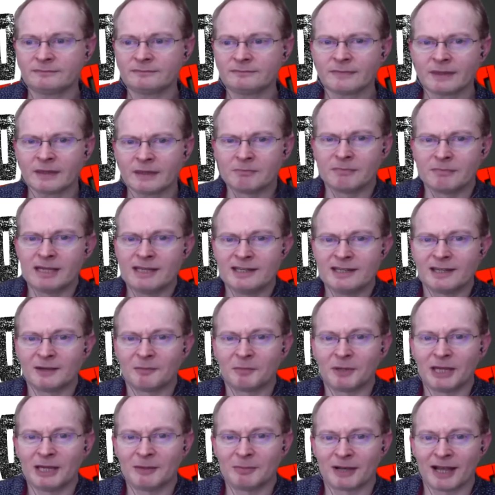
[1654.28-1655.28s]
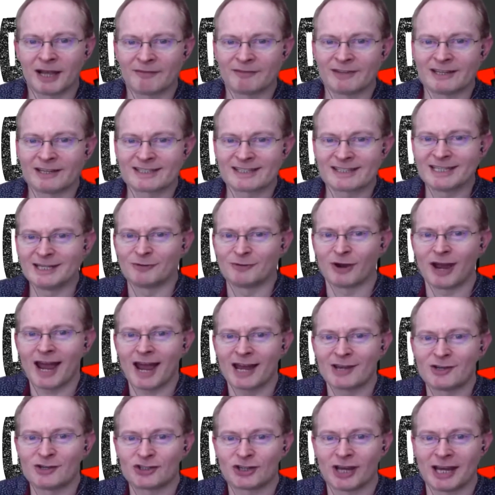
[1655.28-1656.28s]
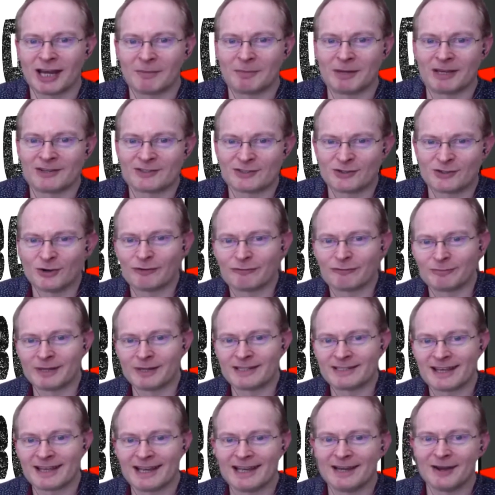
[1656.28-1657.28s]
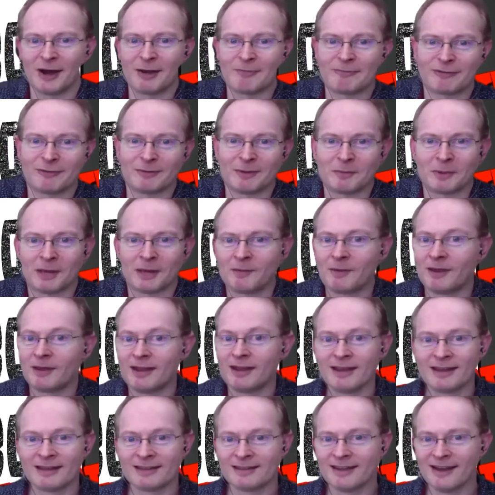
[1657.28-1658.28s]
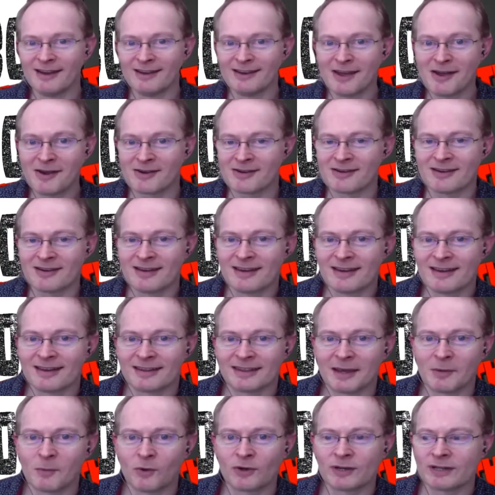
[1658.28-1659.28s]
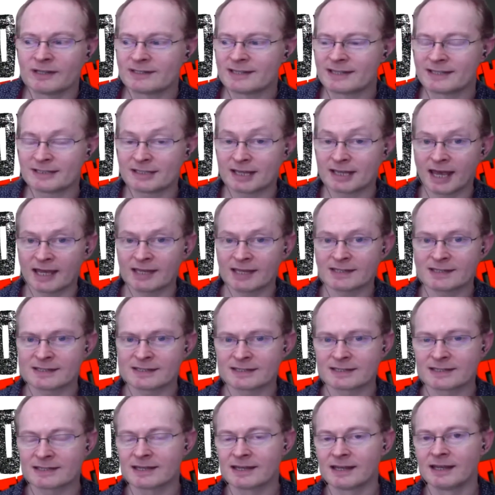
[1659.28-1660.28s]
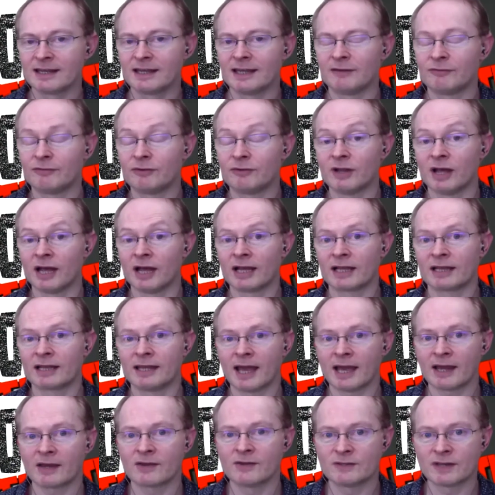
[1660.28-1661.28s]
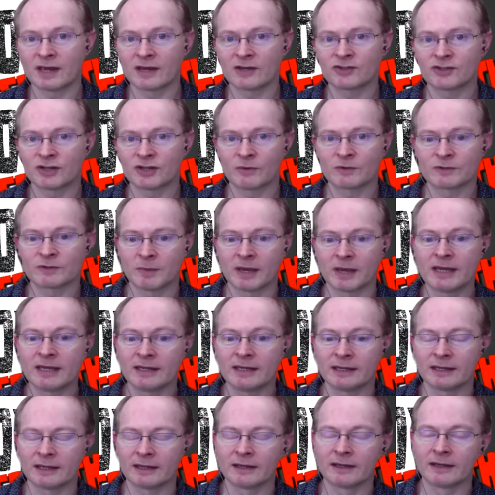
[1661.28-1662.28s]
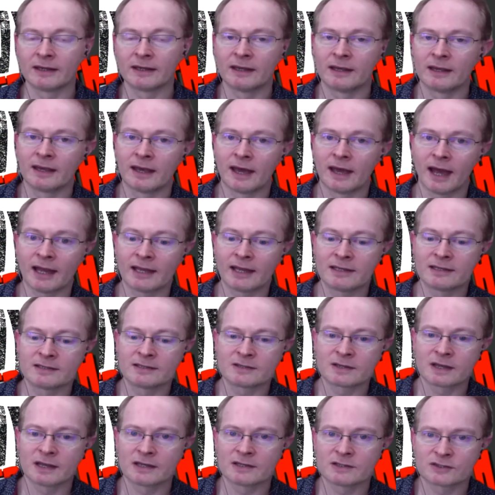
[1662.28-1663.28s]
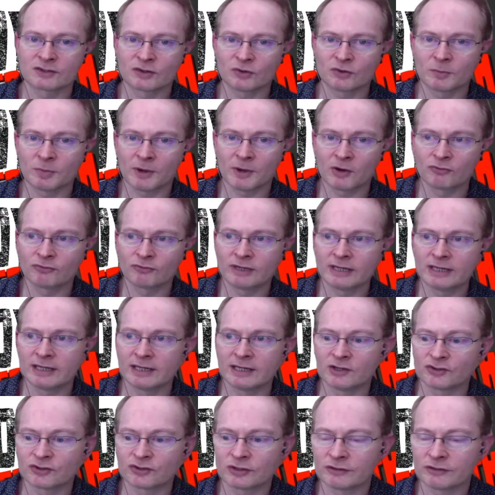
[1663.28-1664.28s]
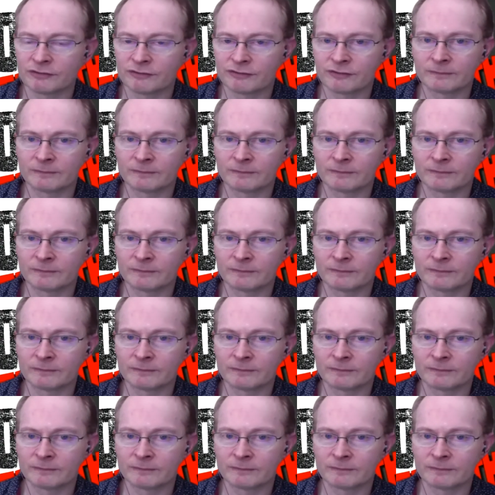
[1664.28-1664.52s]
media people have this secret handshake because you're from the telly, I'm from the paper. No. They wanted to test, if you like, the accusation I was making. And Stuart Bell really should have,